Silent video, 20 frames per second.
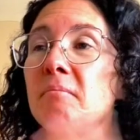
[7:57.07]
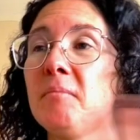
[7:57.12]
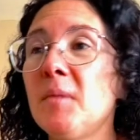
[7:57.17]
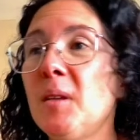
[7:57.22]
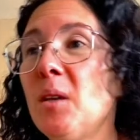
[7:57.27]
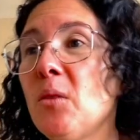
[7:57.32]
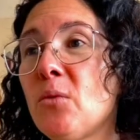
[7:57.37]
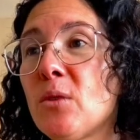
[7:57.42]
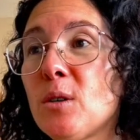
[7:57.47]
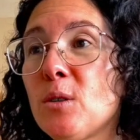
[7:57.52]

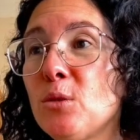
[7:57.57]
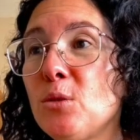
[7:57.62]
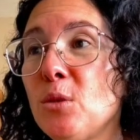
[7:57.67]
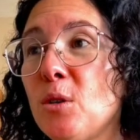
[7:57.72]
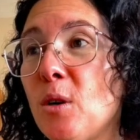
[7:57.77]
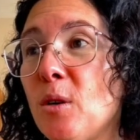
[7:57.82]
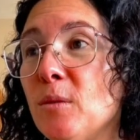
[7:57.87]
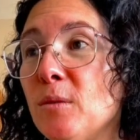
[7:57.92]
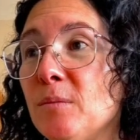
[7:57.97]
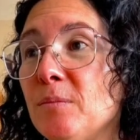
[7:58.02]
then we're good to
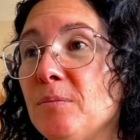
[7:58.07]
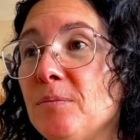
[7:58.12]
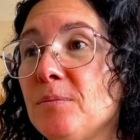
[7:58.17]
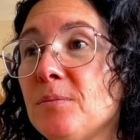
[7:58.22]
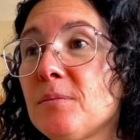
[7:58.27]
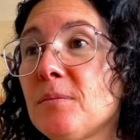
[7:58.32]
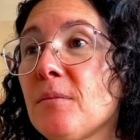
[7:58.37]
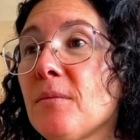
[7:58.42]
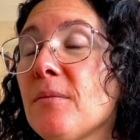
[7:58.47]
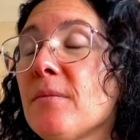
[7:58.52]
go.
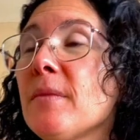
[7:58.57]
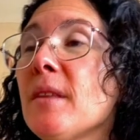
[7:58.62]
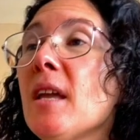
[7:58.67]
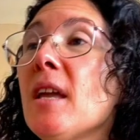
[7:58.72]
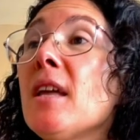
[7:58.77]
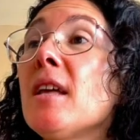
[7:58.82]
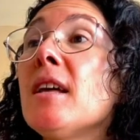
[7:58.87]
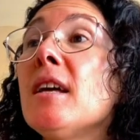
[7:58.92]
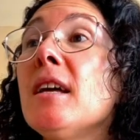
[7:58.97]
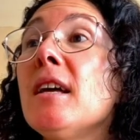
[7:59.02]

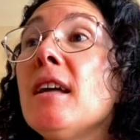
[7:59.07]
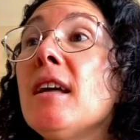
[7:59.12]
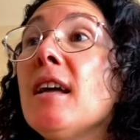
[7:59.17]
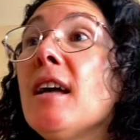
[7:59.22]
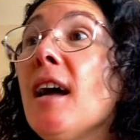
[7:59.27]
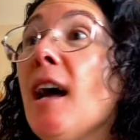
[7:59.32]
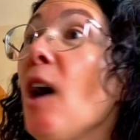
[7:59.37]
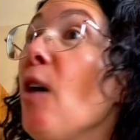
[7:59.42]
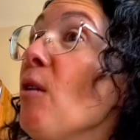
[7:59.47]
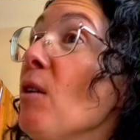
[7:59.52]

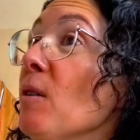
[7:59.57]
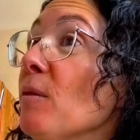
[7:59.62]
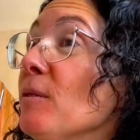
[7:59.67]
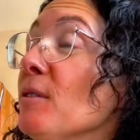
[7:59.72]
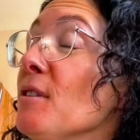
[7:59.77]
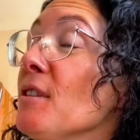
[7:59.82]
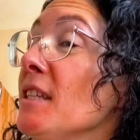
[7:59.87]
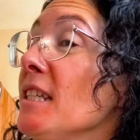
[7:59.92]
However,